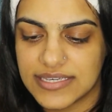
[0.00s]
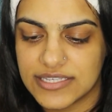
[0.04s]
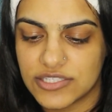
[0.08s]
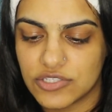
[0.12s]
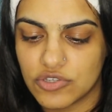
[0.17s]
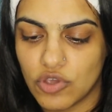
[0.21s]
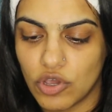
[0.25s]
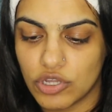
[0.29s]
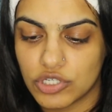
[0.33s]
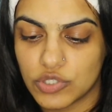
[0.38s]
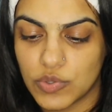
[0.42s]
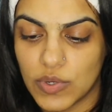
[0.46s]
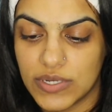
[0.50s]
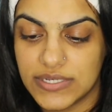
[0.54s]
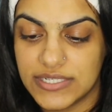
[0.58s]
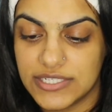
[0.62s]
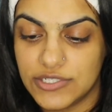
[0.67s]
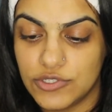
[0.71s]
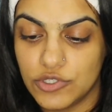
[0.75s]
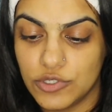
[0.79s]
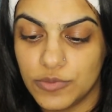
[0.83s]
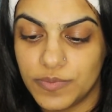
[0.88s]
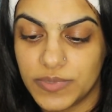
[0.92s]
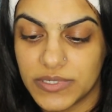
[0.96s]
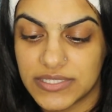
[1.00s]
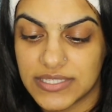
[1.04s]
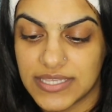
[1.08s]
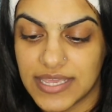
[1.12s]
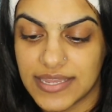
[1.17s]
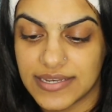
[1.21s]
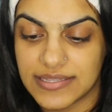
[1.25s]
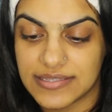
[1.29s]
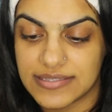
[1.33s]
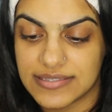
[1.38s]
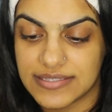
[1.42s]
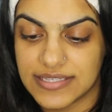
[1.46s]
It's got
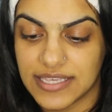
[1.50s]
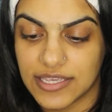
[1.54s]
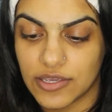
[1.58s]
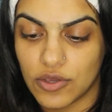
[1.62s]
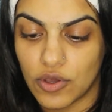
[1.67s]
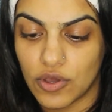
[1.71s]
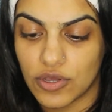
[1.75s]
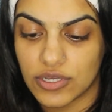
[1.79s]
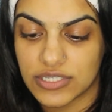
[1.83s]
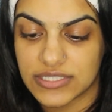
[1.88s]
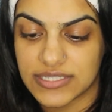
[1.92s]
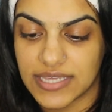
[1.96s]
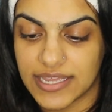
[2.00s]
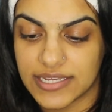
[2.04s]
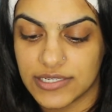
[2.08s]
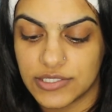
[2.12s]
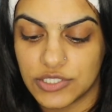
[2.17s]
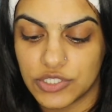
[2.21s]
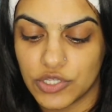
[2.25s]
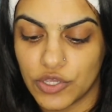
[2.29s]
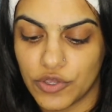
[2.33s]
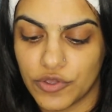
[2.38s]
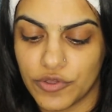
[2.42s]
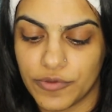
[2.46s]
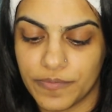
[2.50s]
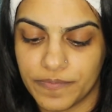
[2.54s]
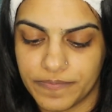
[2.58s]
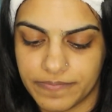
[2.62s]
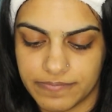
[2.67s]
22% zinc oxide, so